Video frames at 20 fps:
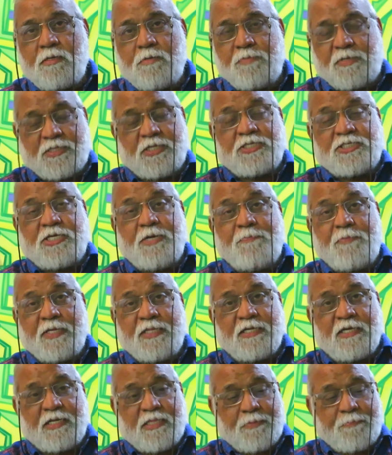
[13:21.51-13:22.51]
But
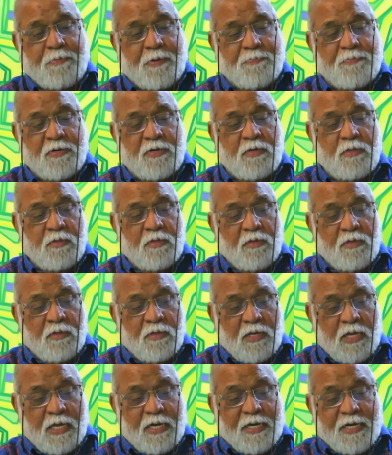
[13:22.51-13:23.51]
60% of the people
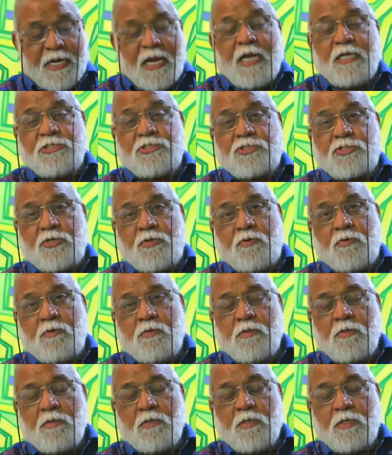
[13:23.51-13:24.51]
are against,
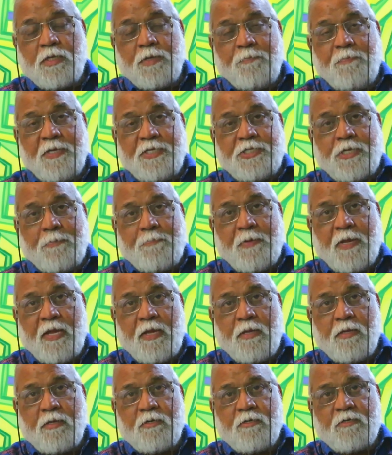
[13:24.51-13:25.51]

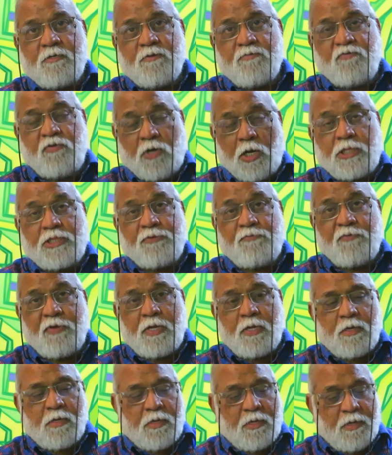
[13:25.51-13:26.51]
BJP
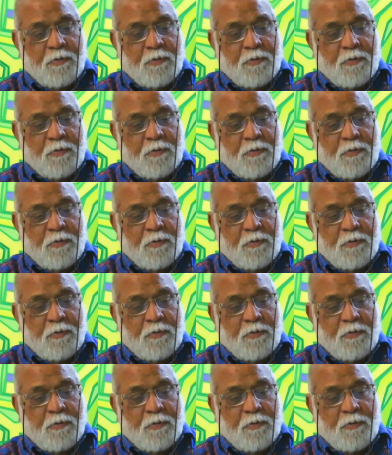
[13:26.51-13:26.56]
philosophy,